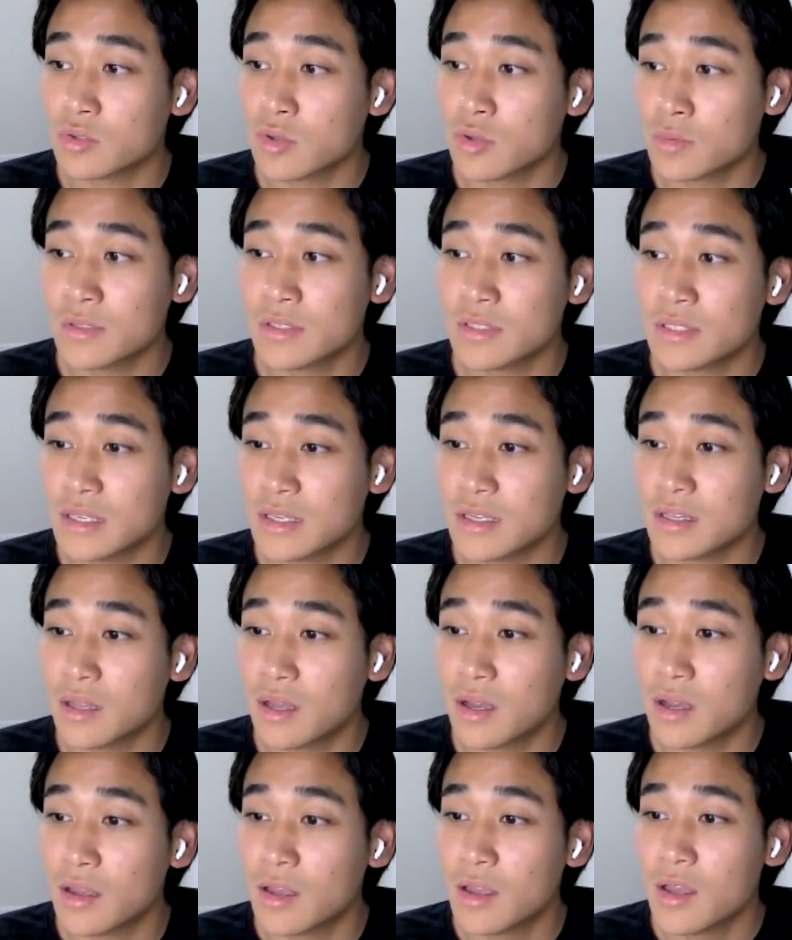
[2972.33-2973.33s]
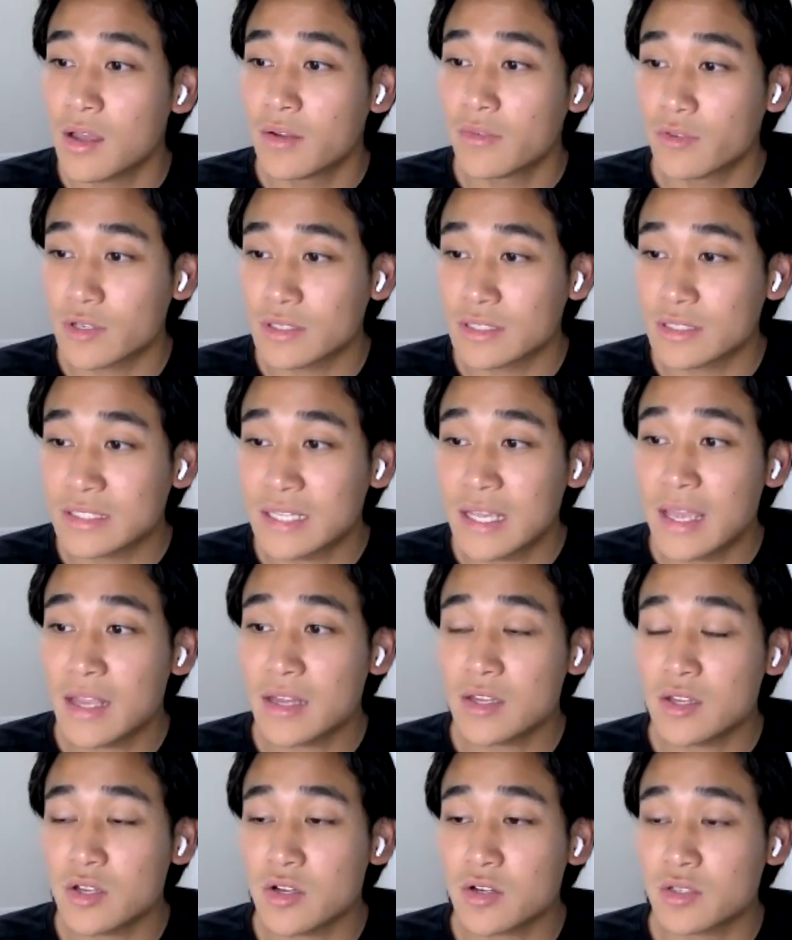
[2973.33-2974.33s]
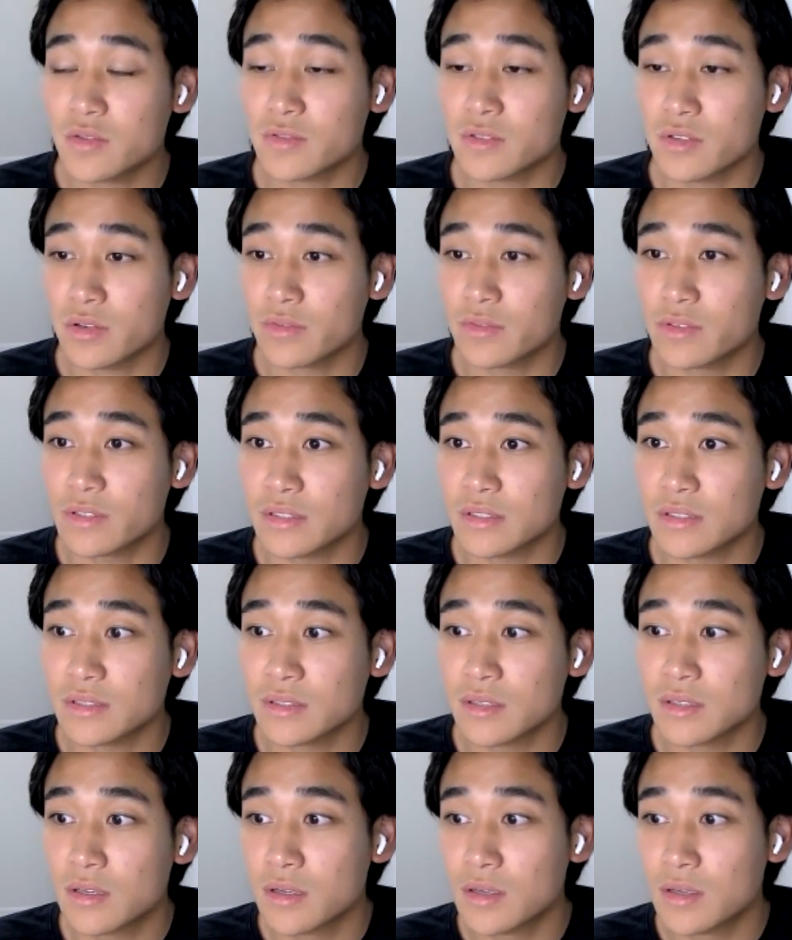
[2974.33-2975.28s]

Lobsang Sither for his 10 years of service.